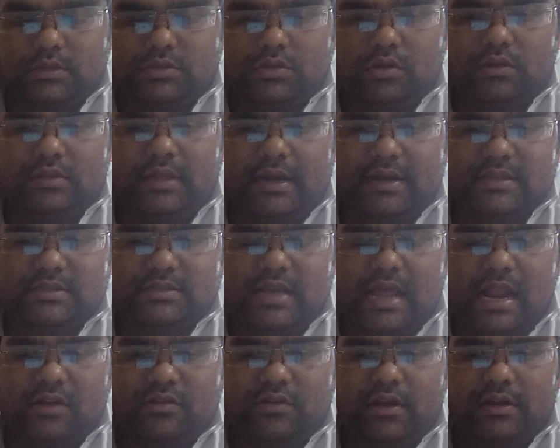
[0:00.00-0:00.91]
So that is
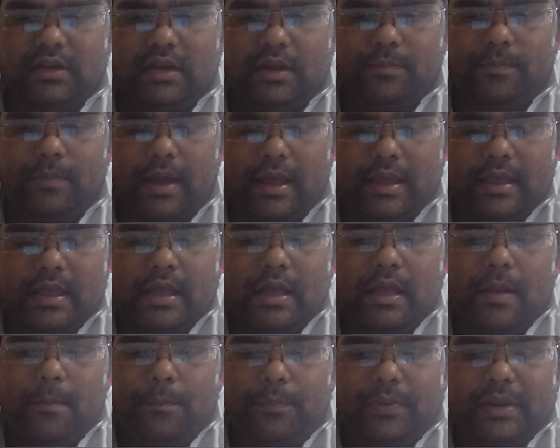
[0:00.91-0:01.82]
calculated by
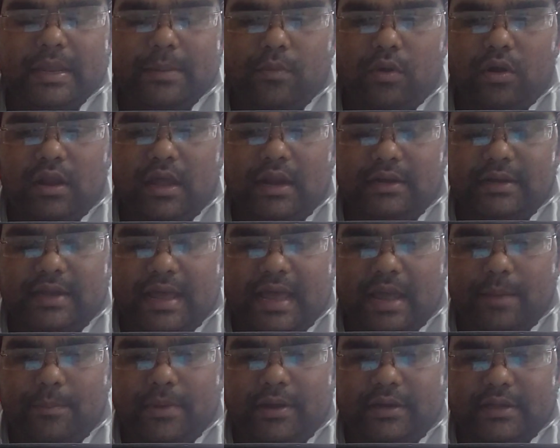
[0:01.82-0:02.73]
premolar
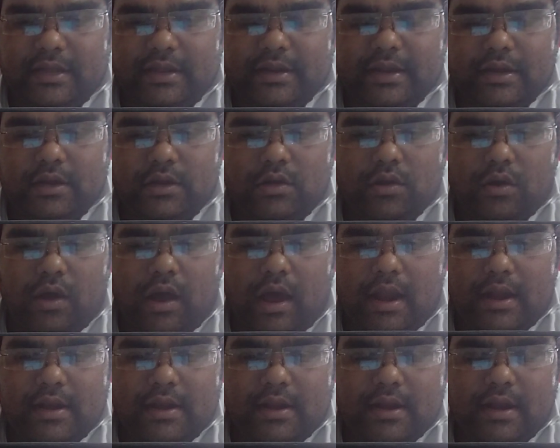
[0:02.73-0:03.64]
diameter into
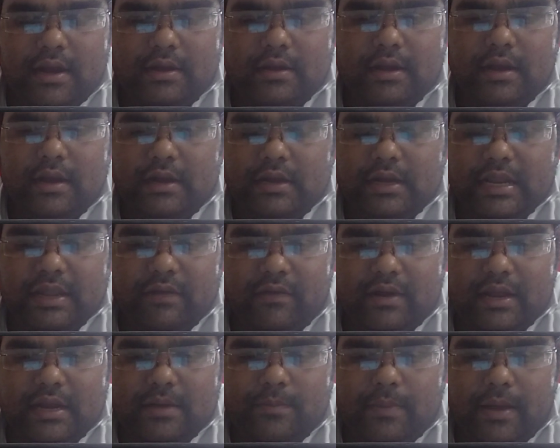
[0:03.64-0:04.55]
100
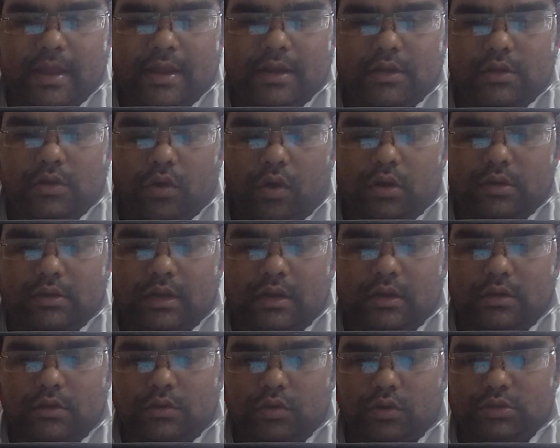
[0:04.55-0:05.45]
divided by
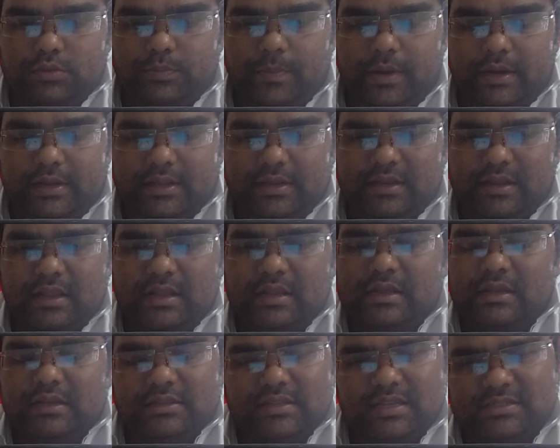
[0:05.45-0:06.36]
total tooth material.
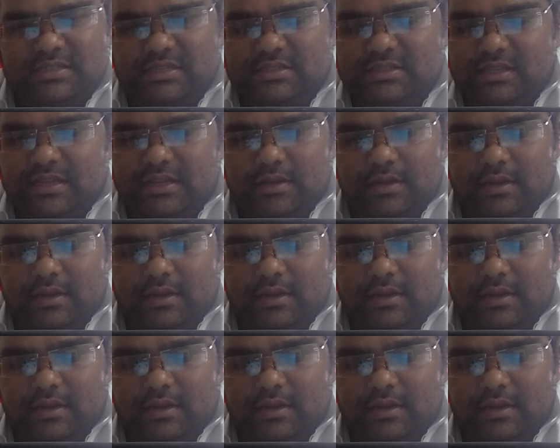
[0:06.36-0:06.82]
This is